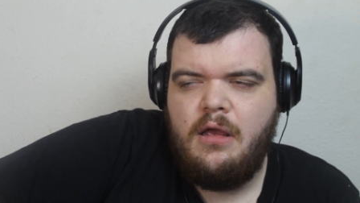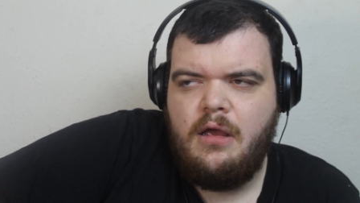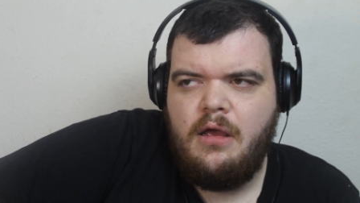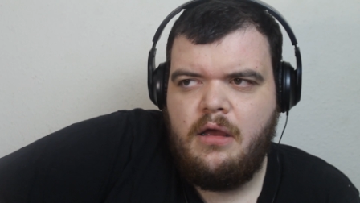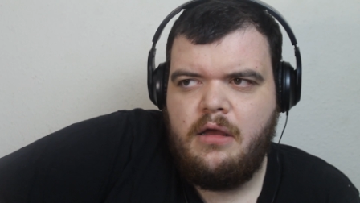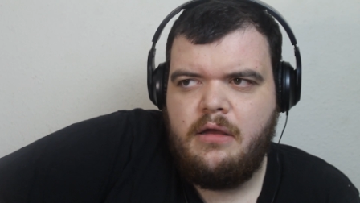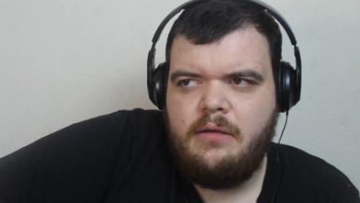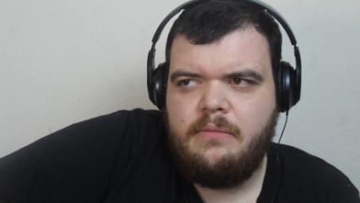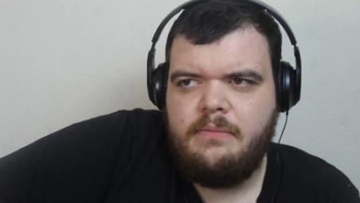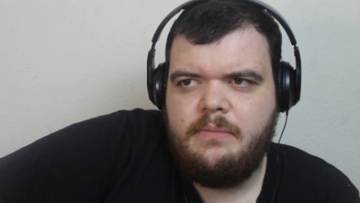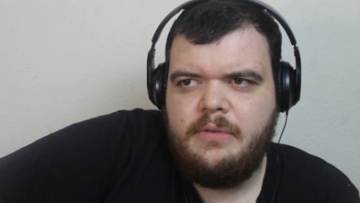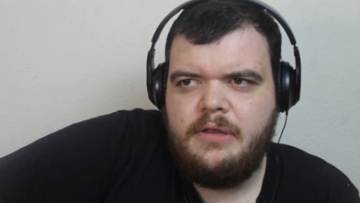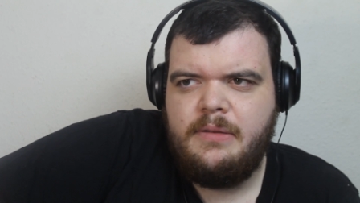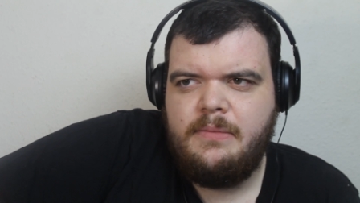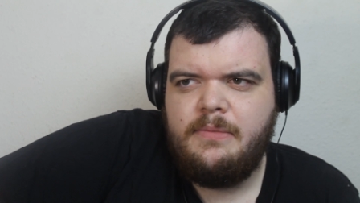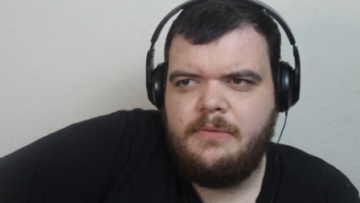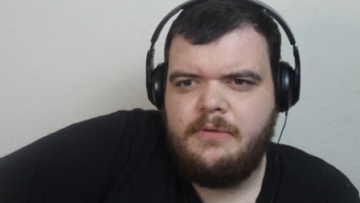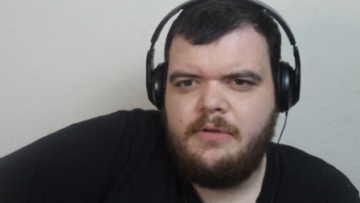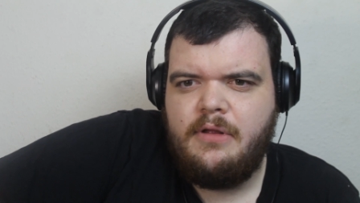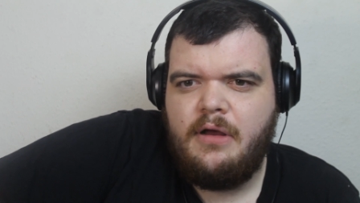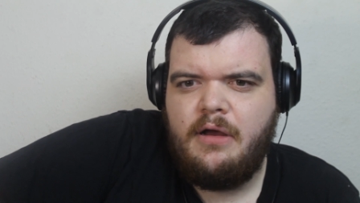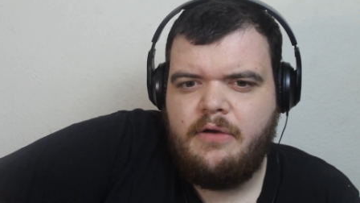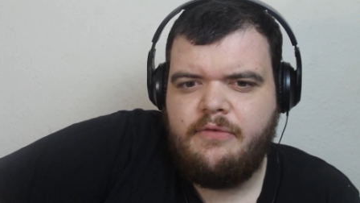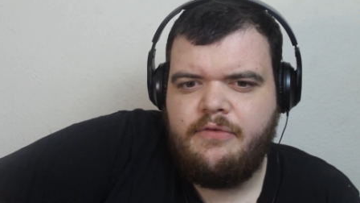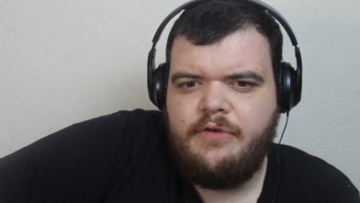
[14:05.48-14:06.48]
um, people
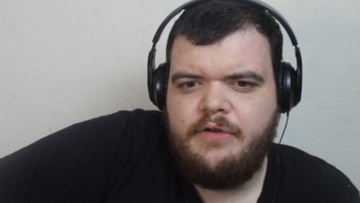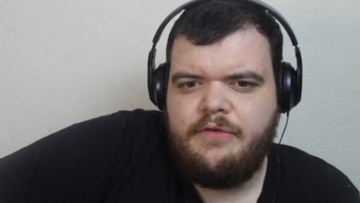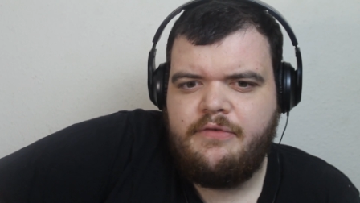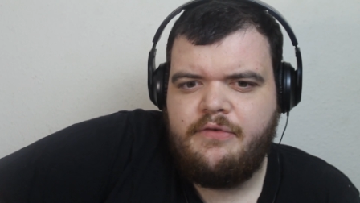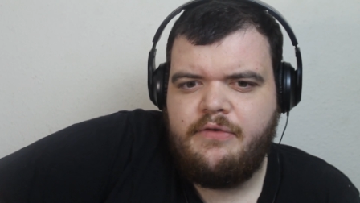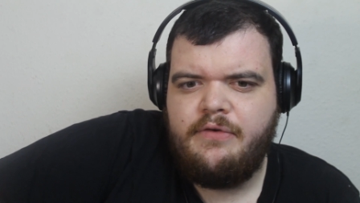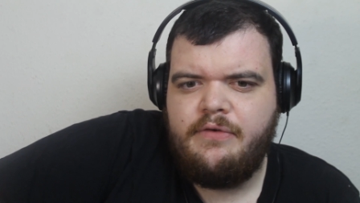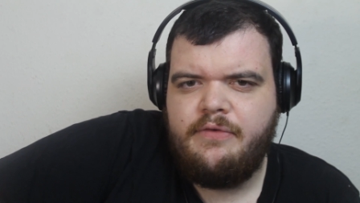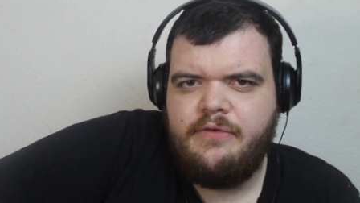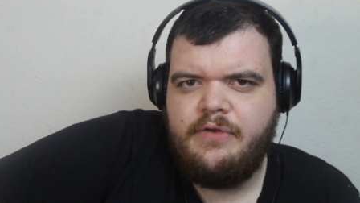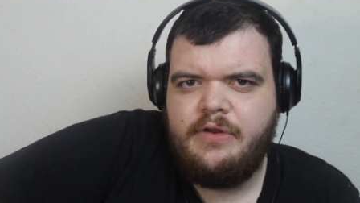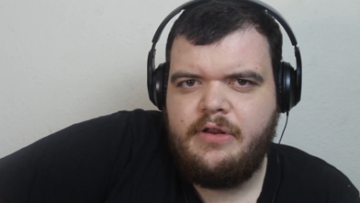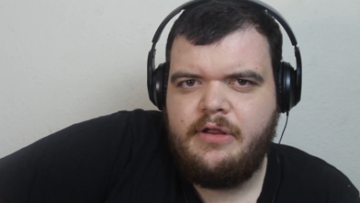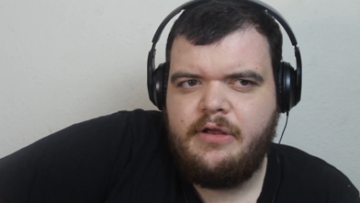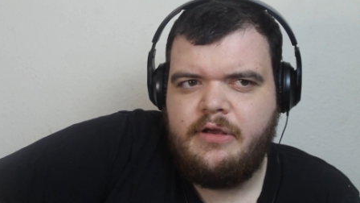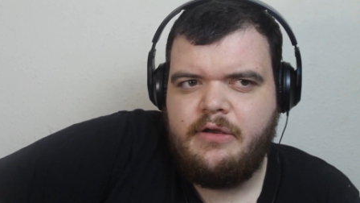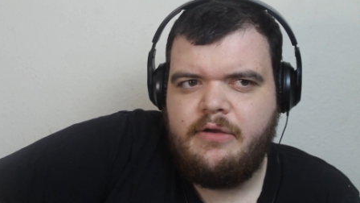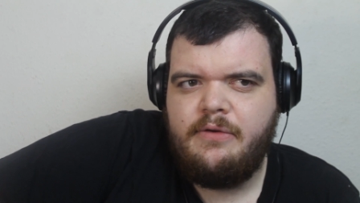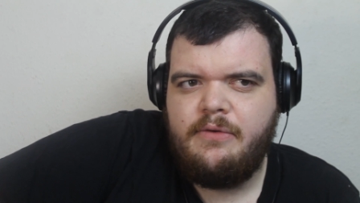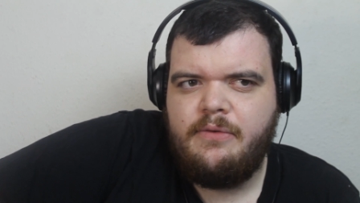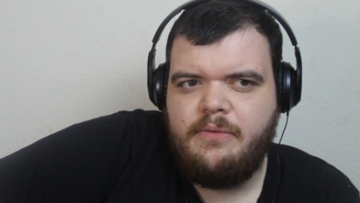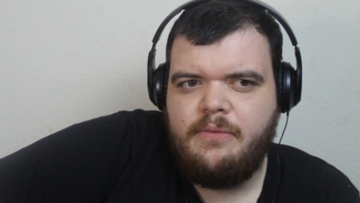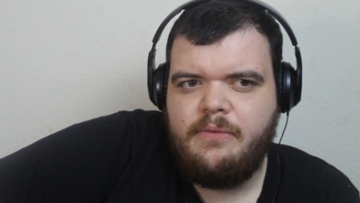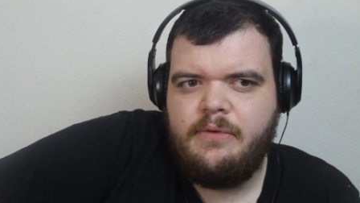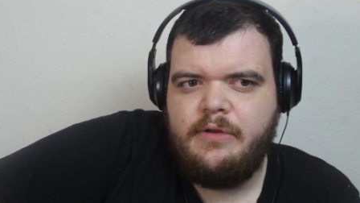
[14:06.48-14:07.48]
halfway through a
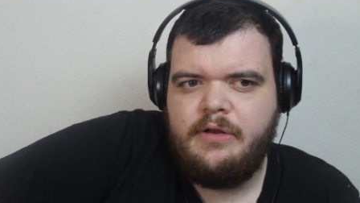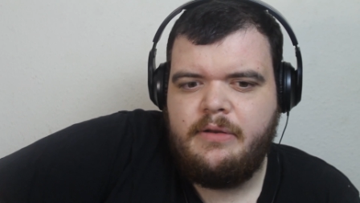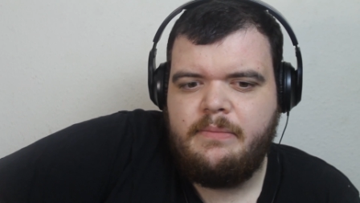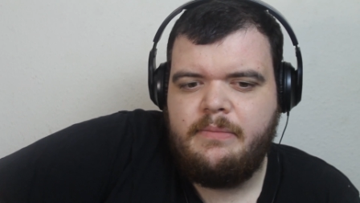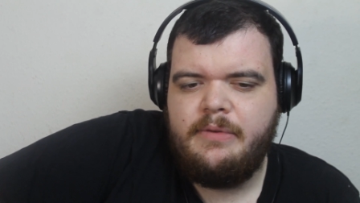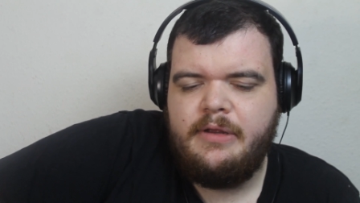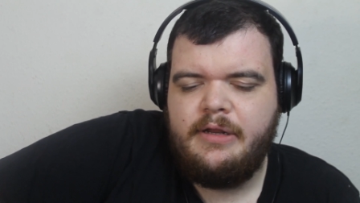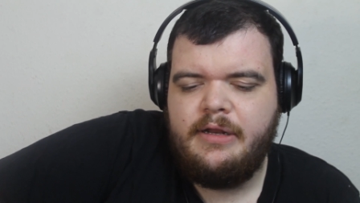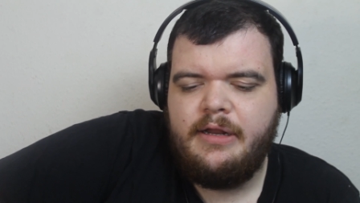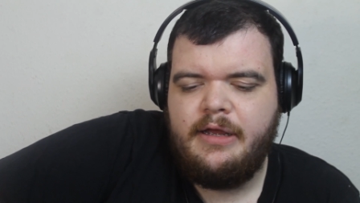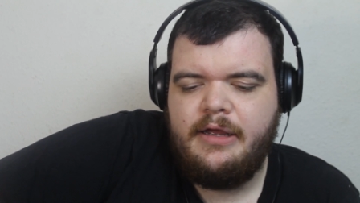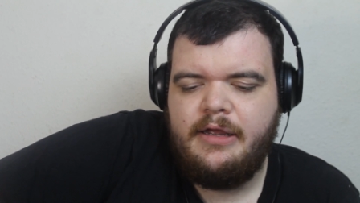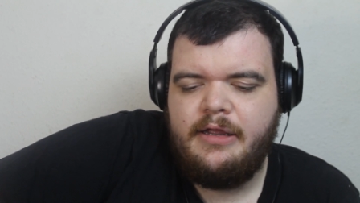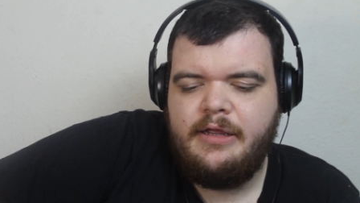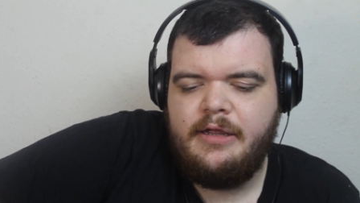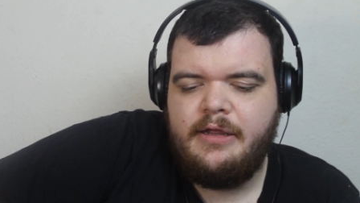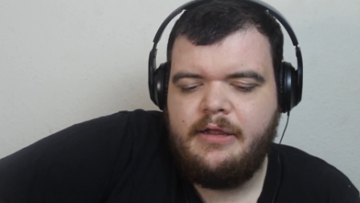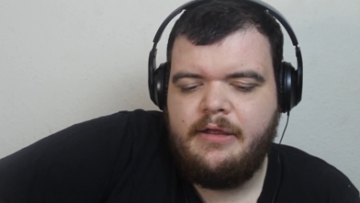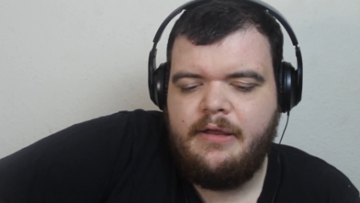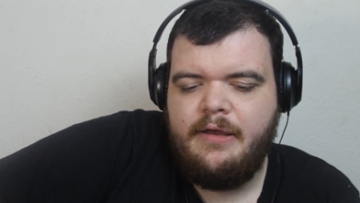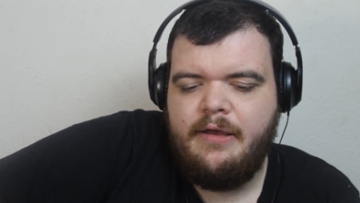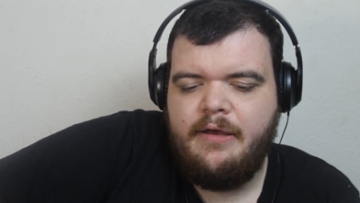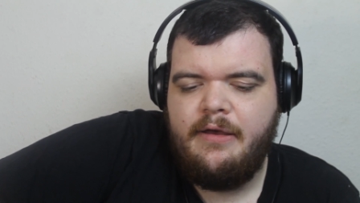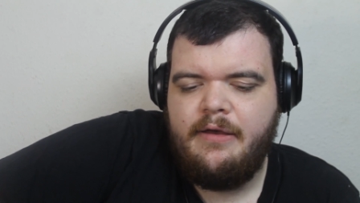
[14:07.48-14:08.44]
video would be like,